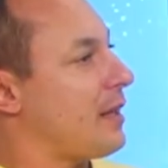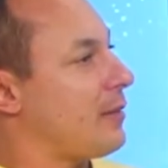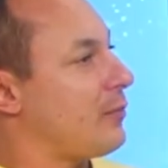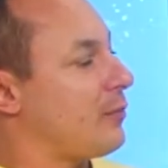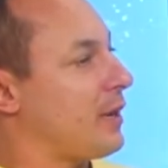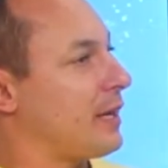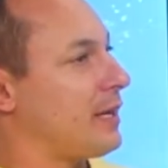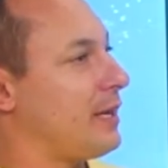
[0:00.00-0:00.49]

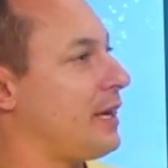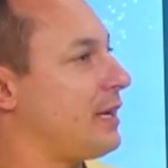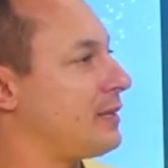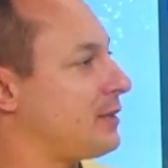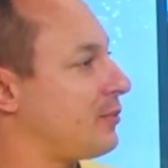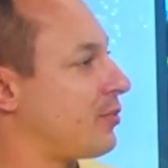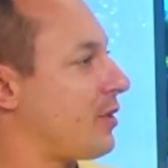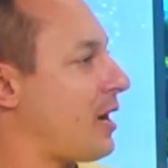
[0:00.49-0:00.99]

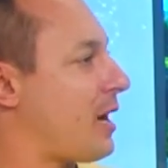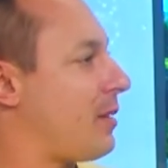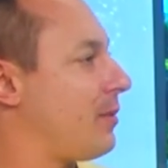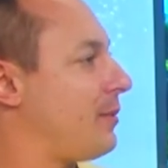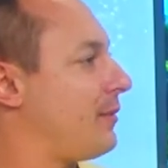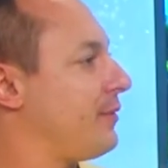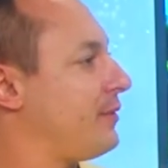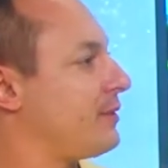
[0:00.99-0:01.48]
Recognize the
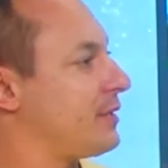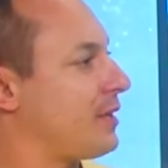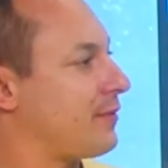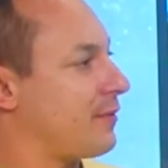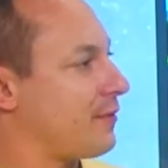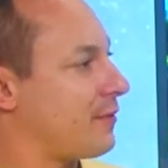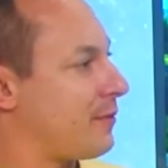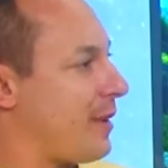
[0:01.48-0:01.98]
problem. If you
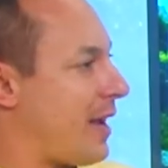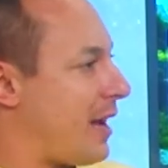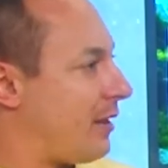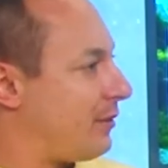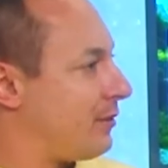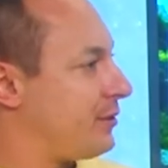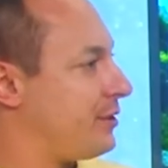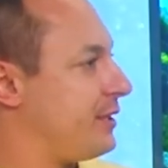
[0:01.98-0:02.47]
suffer from
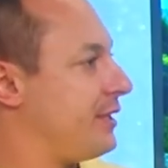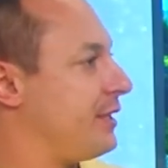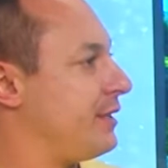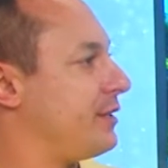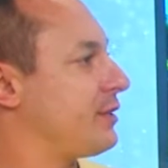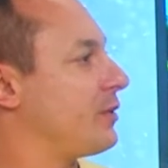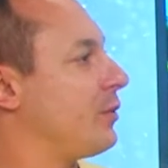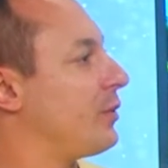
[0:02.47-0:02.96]

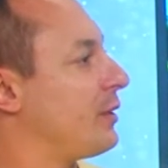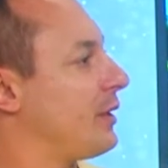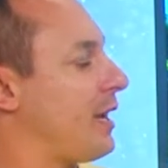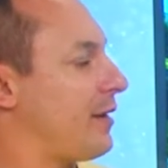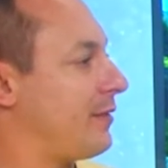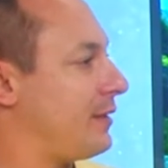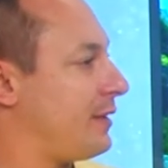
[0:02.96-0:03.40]
allergies or you have a